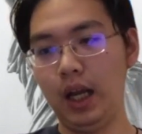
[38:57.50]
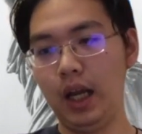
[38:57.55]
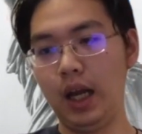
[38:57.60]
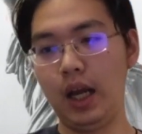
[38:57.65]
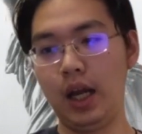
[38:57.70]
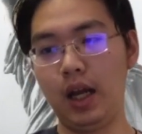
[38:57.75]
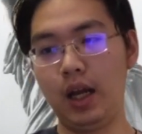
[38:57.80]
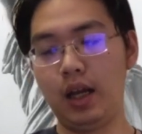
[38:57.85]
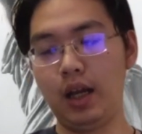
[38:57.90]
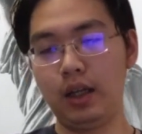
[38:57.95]

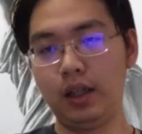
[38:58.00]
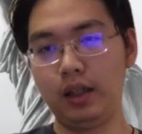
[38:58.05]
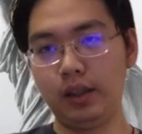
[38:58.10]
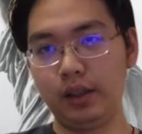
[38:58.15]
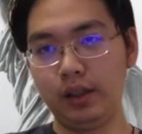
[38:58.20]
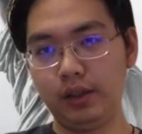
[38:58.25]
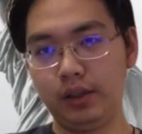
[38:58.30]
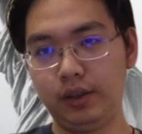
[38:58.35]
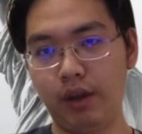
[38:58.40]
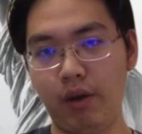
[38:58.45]

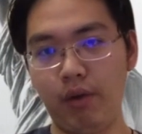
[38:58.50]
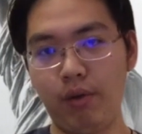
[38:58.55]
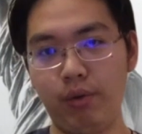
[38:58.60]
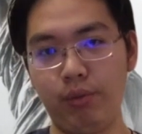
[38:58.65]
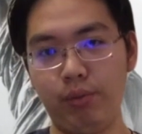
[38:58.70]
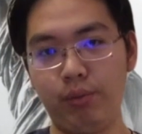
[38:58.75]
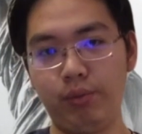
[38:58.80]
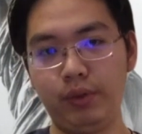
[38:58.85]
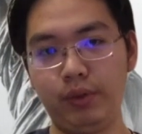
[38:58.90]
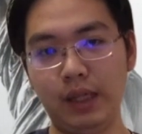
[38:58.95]
Uh,
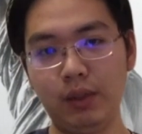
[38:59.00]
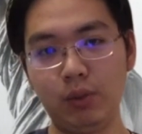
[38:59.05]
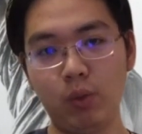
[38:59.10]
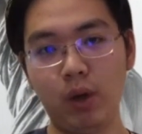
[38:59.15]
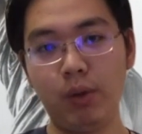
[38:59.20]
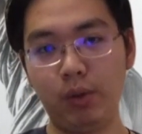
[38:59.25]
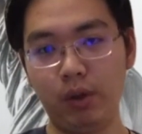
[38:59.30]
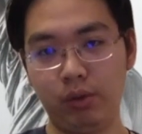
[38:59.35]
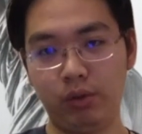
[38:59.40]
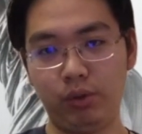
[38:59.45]
so that's
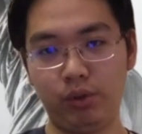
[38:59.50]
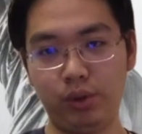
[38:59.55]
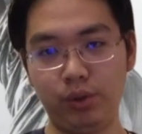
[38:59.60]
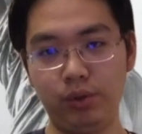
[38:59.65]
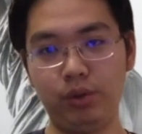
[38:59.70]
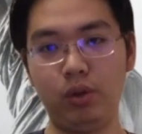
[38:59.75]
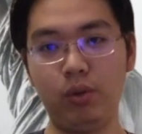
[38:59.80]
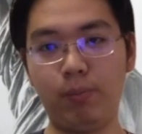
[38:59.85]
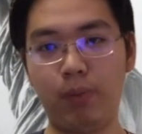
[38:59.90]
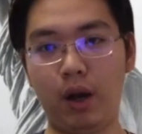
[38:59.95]
why we
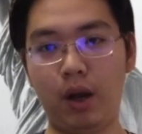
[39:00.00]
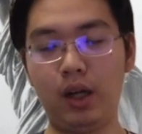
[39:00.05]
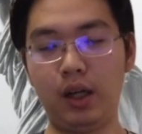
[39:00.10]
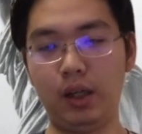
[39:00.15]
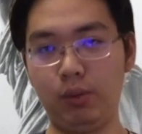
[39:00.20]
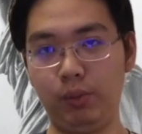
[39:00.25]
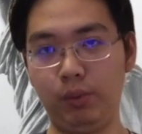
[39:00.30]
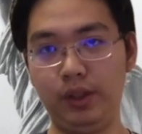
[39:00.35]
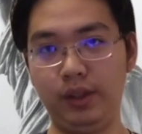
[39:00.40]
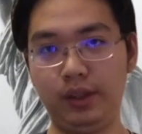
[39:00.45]
choose to
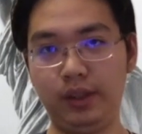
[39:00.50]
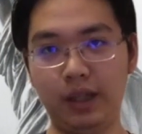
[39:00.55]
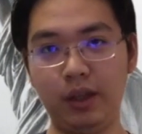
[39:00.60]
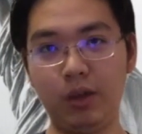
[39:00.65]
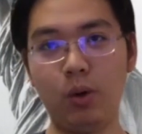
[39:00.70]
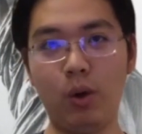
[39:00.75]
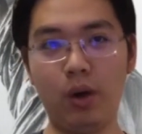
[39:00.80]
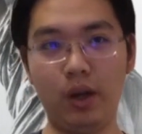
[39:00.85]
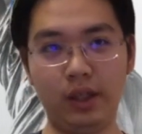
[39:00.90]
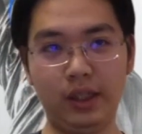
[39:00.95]
partner with
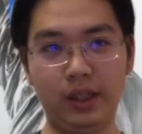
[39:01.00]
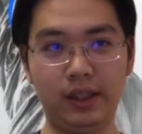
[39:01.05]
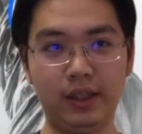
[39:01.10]
Gitcoin.